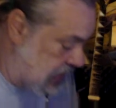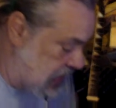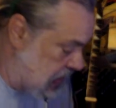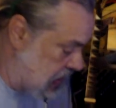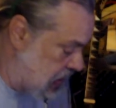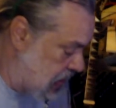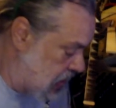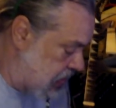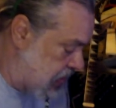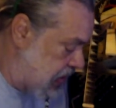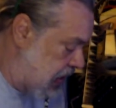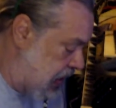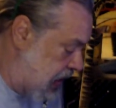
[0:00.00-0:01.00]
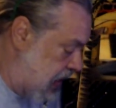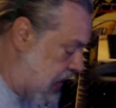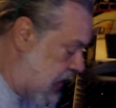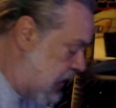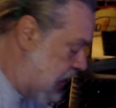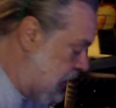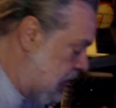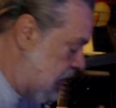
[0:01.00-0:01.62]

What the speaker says: okay,